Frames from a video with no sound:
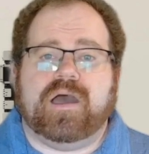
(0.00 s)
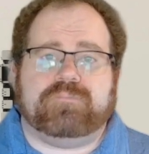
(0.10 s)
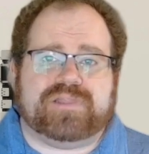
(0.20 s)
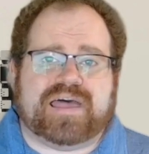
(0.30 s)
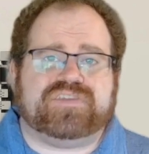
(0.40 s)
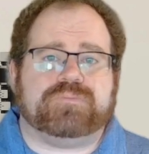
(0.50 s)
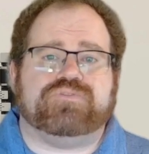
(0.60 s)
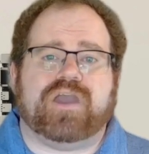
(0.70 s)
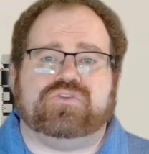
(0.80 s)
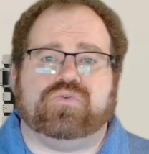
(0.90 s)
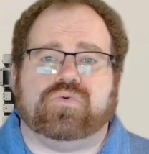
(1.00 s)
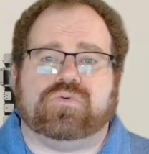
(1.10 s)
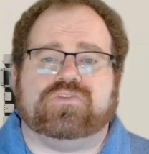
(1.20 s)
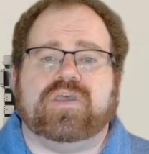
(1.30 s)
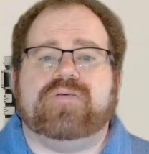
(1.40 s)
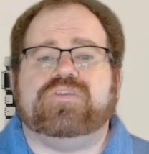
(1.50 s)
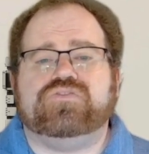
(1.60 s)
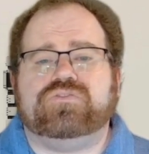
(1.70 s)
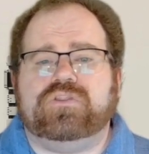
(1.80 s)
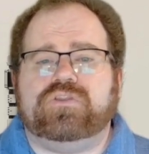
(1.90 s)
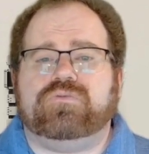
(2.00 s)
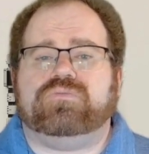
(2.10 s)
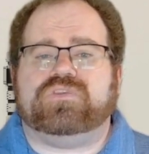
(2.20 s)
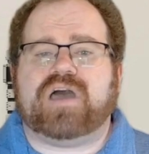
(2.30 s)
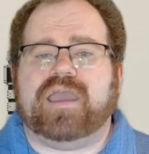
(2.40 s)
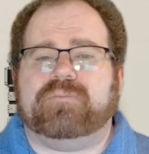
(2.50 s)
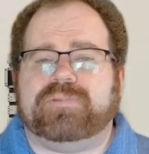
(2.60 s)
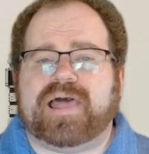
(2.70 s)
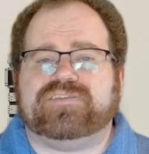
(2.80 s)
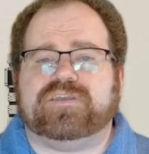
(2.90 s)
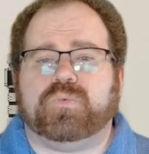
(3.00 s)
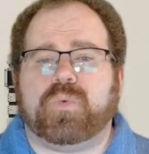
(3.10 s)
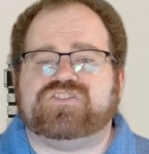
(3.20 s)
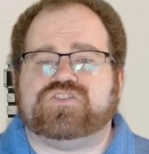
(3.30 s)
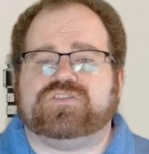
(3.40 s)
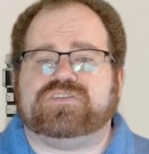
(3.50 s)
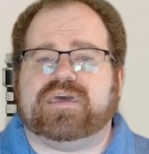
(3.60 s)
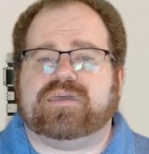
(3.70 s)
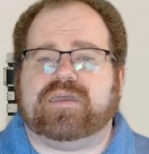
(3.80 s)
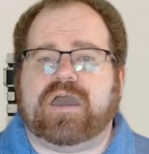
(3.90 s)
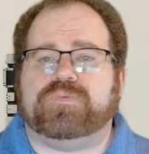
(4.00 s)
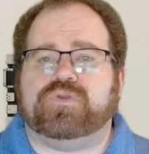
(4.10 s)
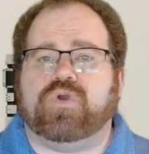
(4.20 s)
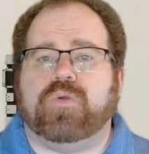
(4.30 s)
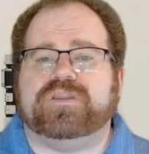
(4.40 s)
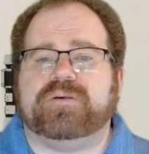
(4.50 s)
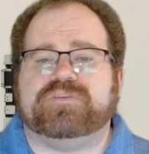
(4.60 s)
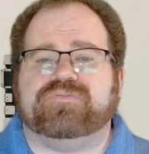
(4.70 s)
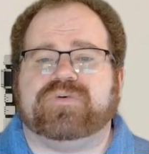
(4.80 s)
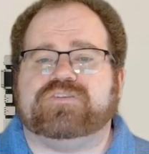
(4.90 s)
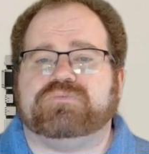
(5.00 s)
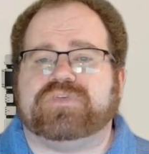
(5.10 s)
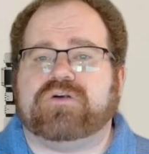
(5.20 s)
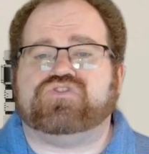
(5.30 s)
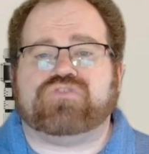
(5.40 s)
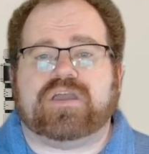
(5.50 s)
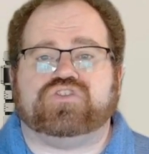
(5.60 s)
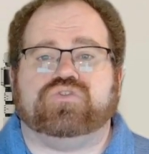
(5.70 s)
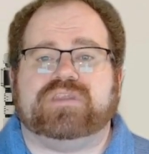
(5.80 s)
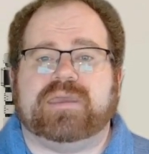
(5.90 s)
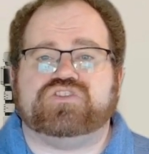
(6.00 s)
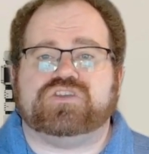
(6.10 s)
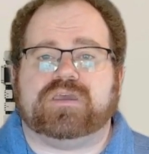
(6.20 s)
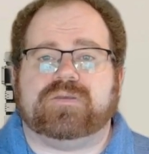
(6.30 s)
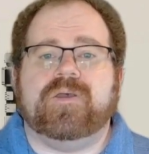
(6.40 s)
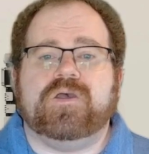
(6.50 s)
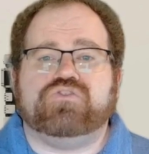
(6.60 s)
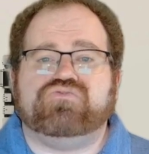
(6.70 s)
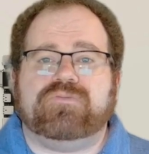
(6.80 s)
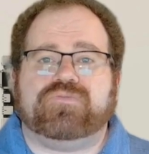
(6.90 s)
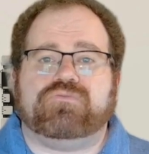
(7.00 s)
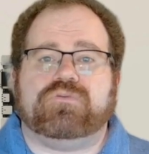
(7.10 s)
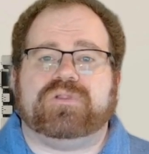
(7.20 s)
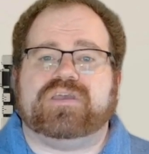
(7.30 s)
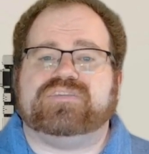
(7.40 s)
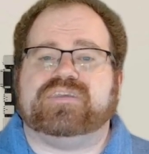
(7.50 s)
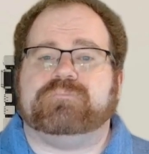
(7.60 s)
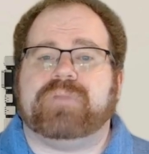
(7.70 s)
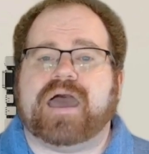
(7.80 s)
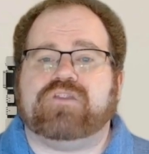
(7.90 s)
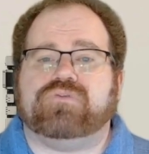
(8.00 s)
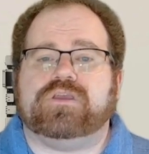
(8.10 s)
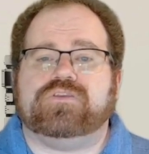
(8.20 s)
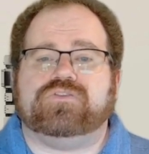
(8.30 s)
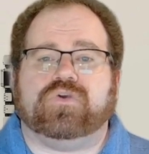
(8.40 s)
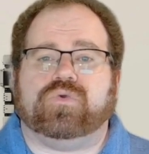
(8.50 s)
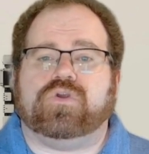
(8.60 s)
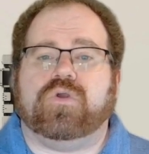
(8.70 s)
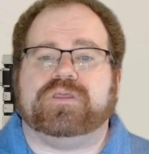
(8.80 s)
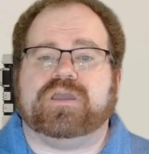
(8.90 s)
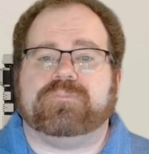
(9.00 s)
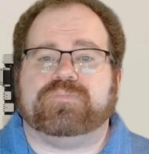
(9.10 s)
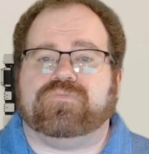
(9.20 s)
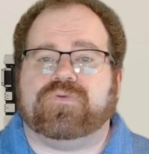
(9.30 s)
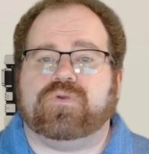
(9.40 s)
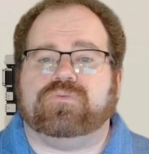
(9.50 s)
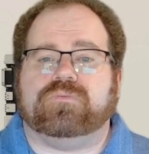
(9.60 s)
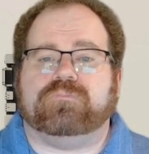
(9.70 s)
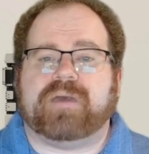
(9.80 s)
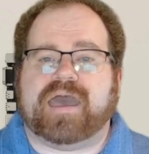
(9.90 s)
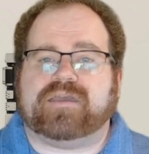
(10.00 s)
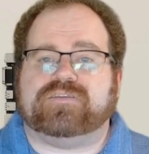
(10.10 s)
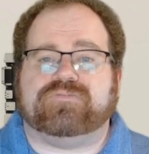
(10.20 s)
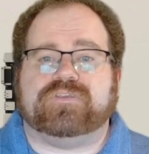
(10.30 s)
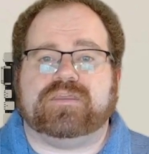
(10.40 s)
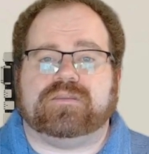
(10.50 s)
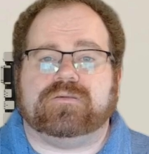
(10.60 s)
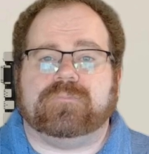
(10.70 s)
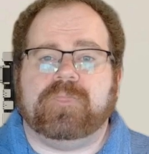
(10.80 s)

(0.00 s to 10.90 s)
Plastic pry tools. These are little tiny plastic wedges that help you open up the device without scratching or damaging it. Great for replacing batteries or opening up your phone apps if needed.